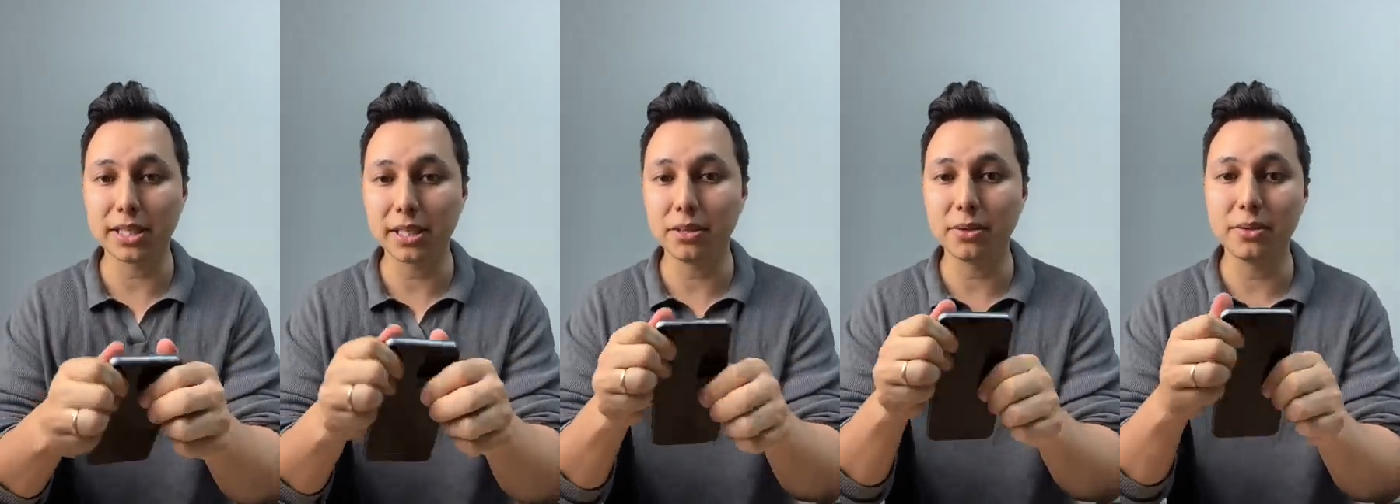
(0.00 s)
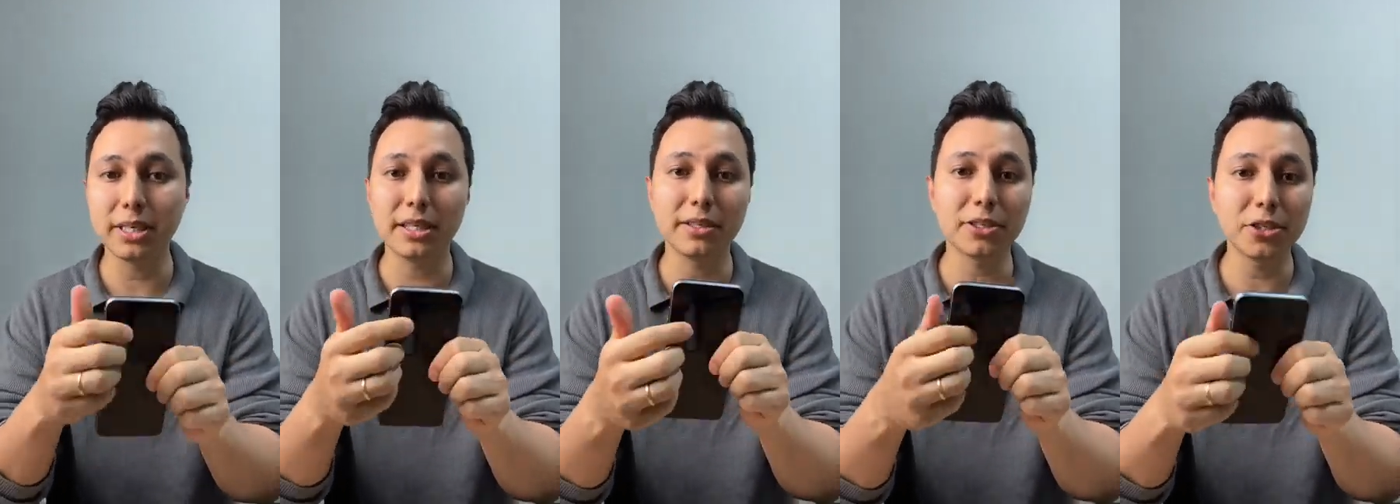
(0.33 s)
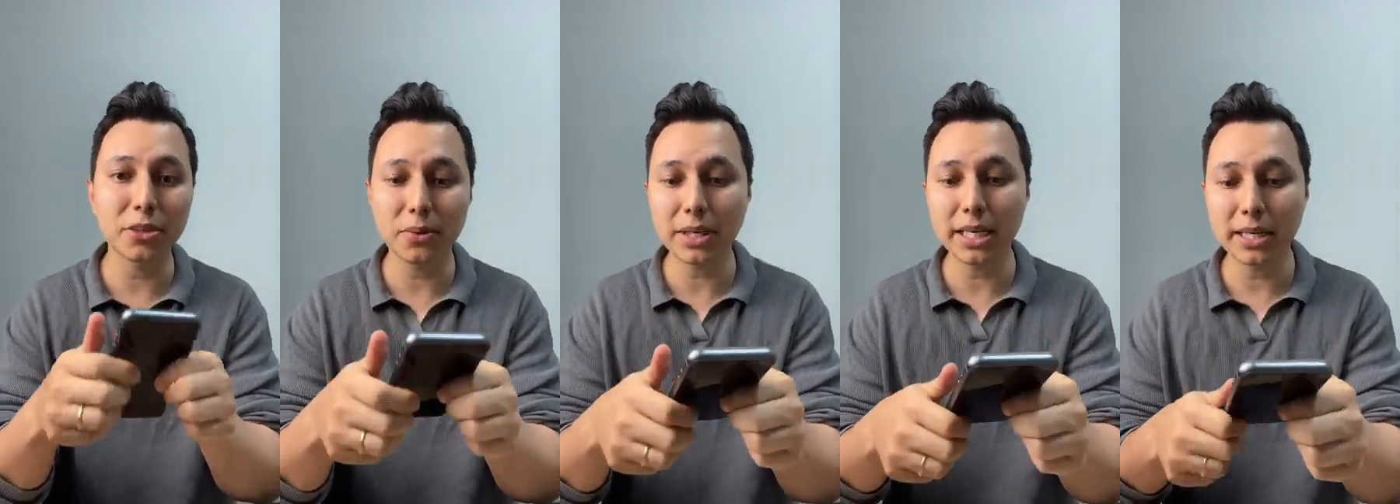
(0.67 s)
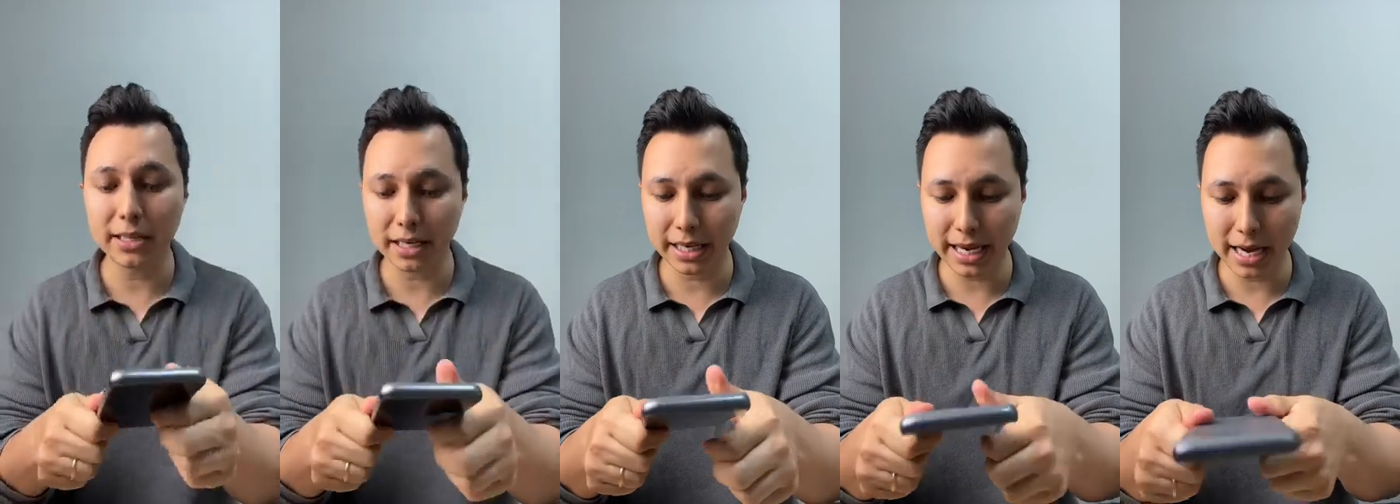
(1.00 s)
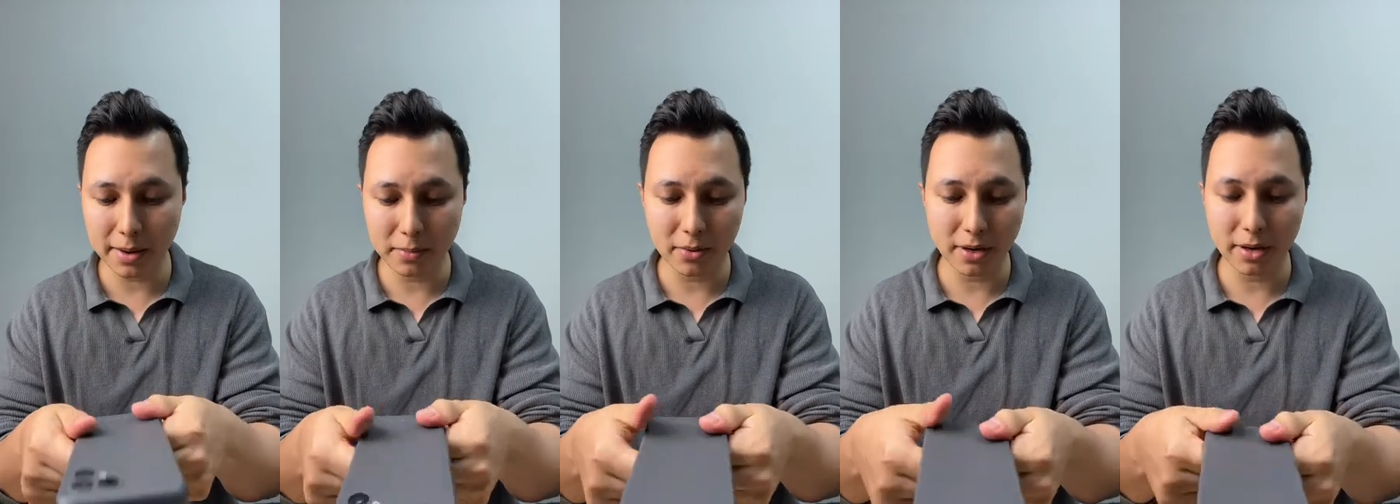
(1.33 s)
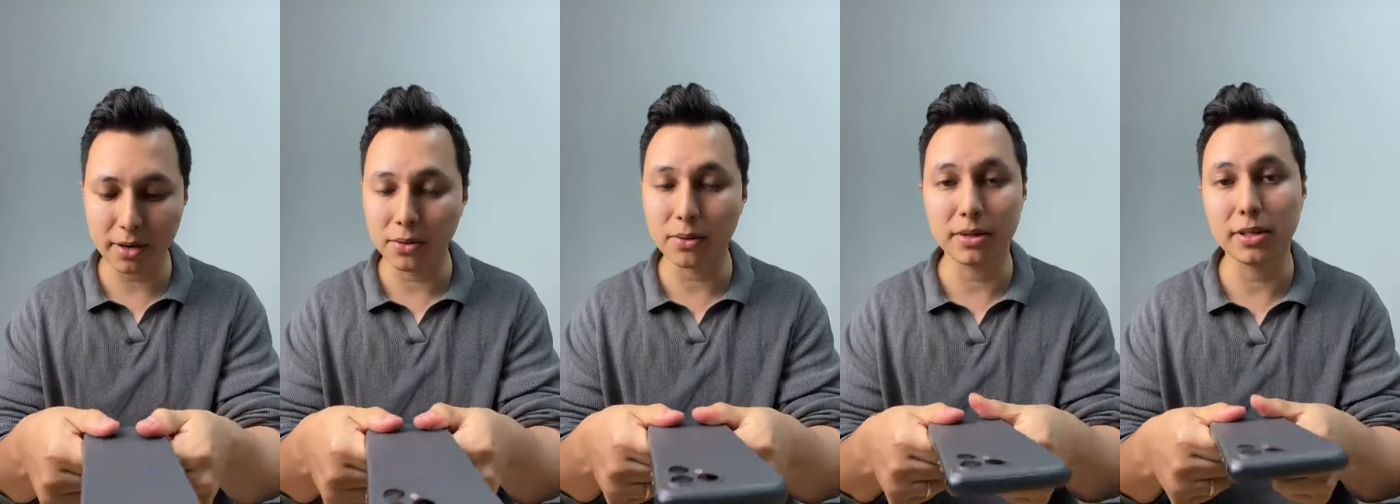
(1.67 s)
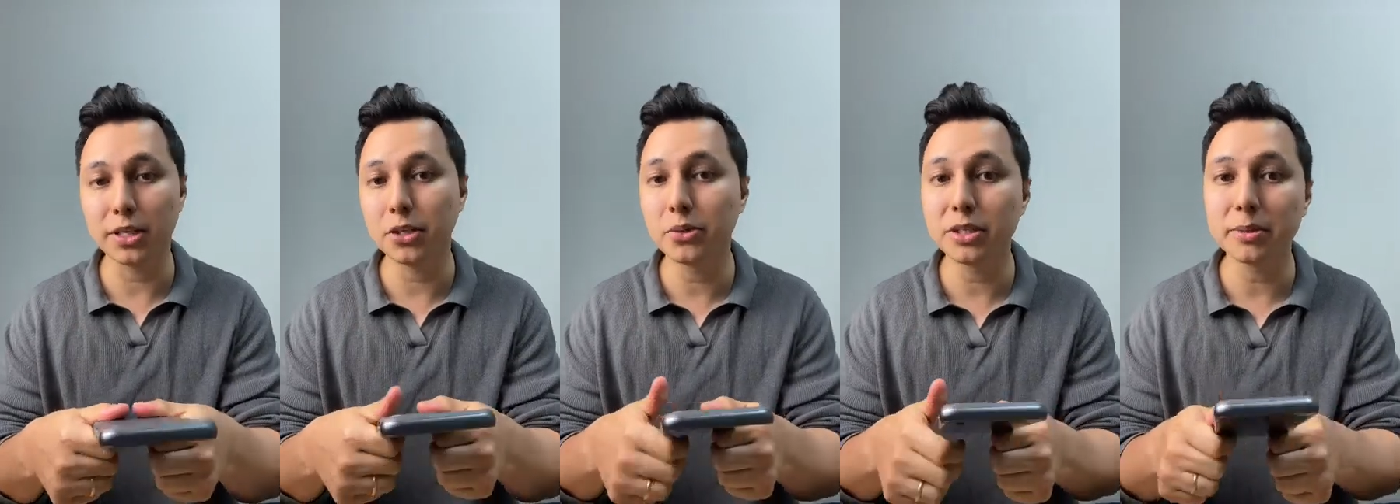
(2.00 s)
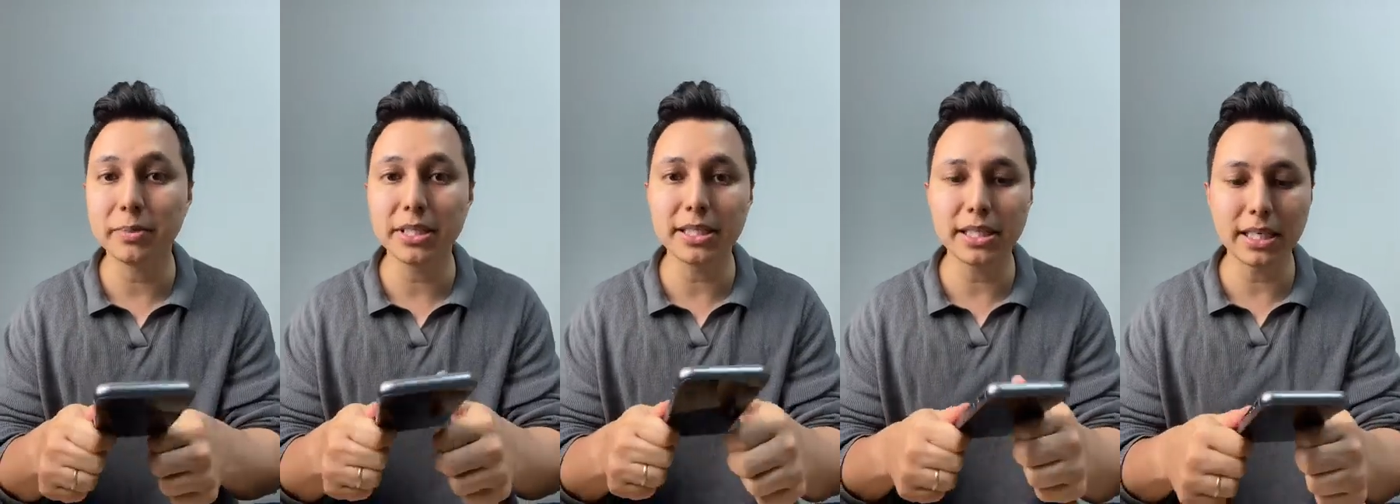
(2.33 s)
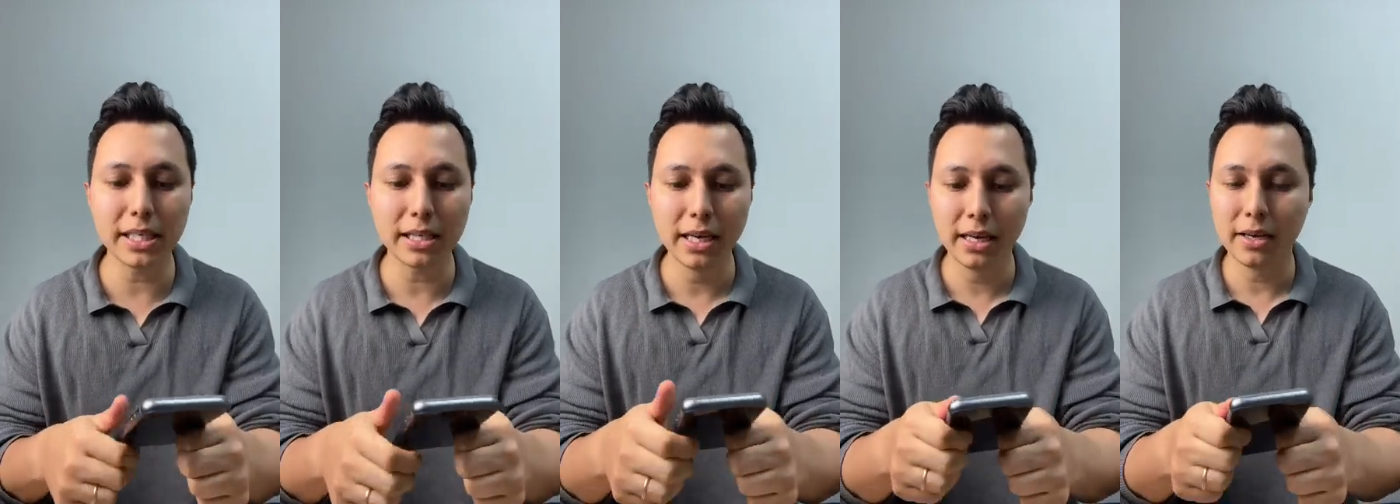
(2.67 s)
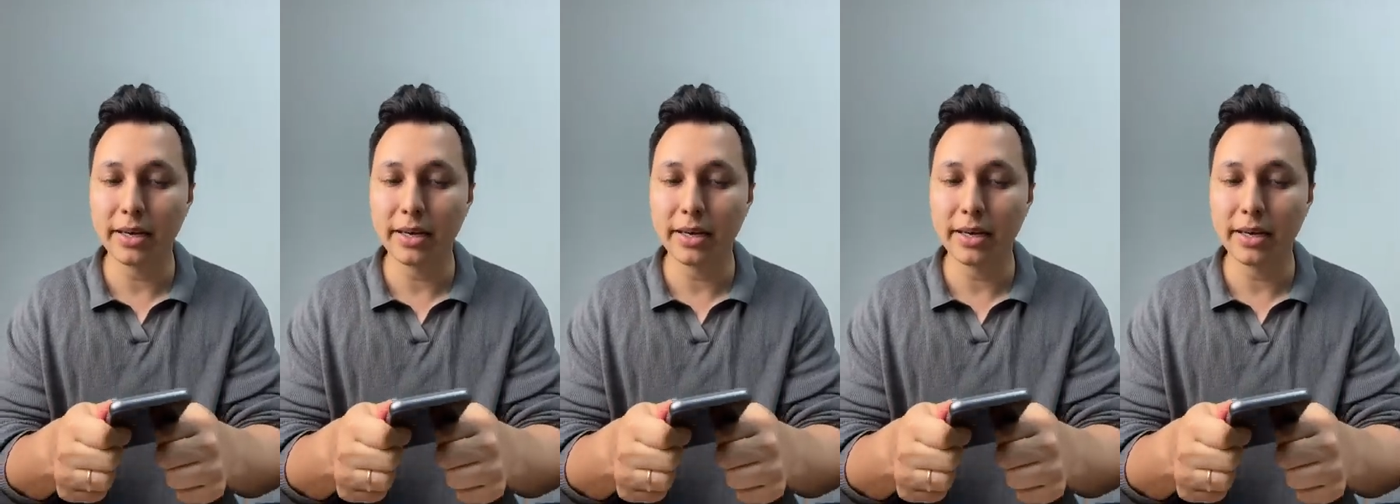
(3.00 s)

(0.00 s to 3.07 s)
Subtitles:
including the screen, the camera, or the USB-C,